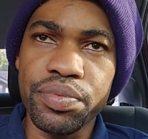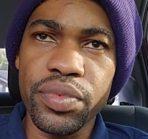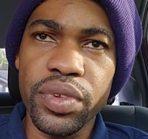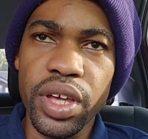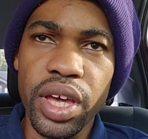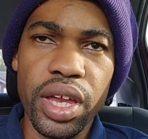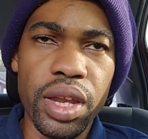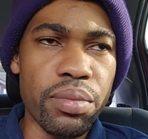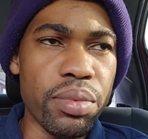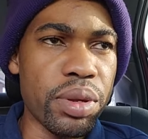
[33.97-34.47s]

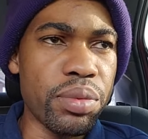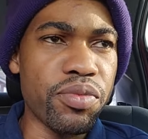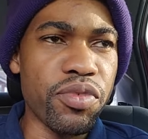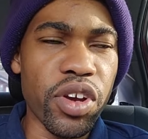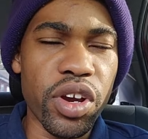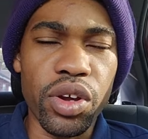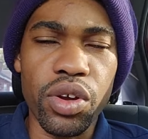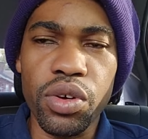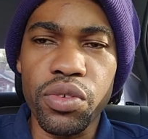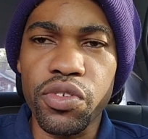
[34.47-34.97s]
They've been
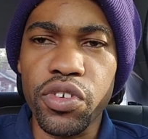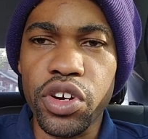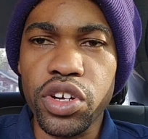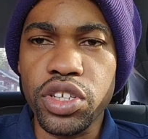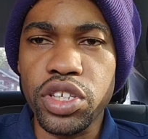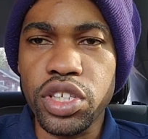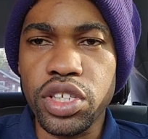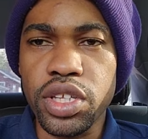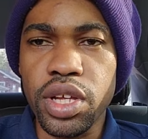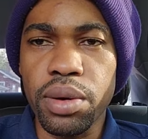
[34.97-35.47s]
very good
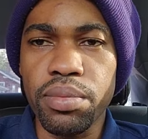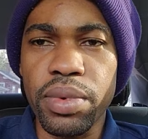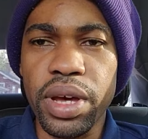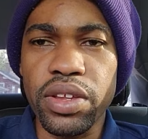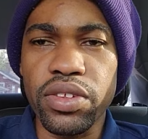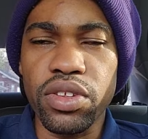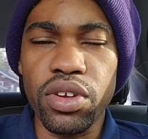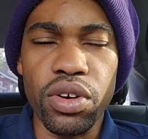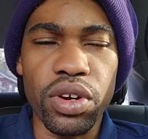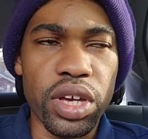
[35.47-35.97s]
versus them,
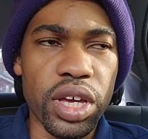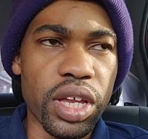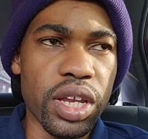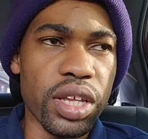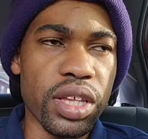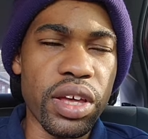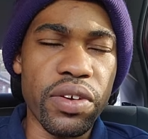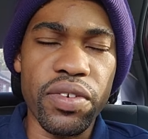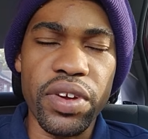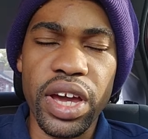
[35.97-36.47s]
man. So Guinea
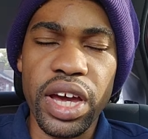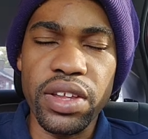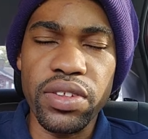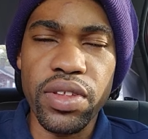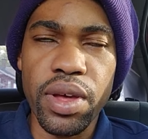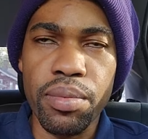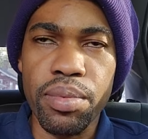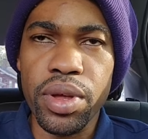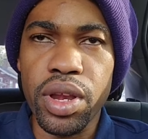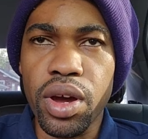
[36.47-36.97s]
definitely got to
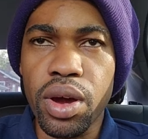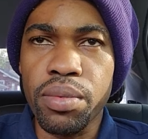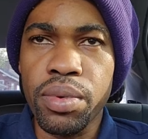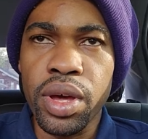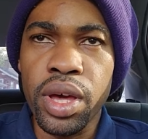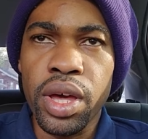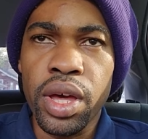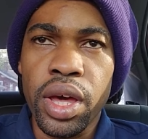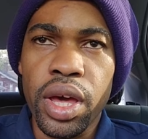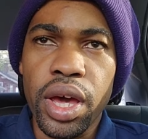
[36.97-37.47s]
step it up
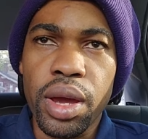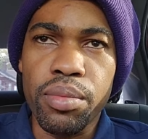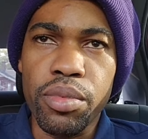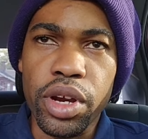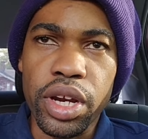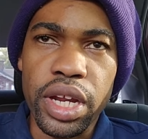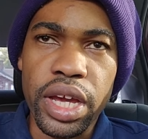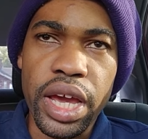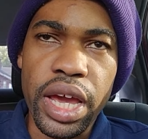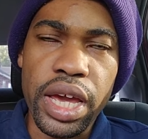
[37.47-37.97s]
and
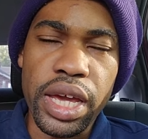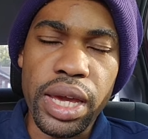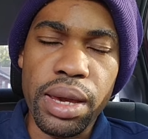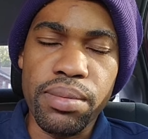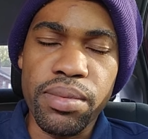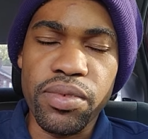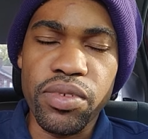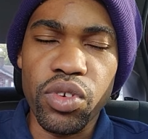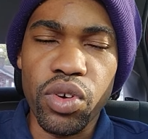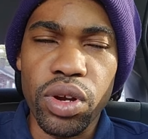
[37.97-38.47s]
bring the A
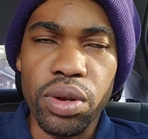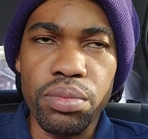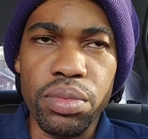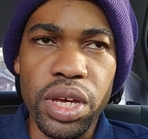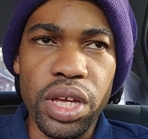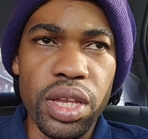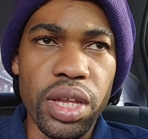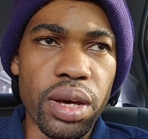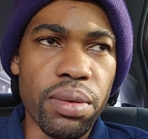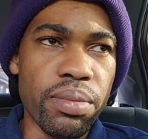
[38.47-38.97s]
game if you want to
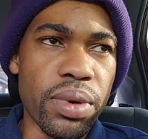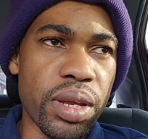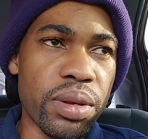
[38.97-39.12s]
beat them.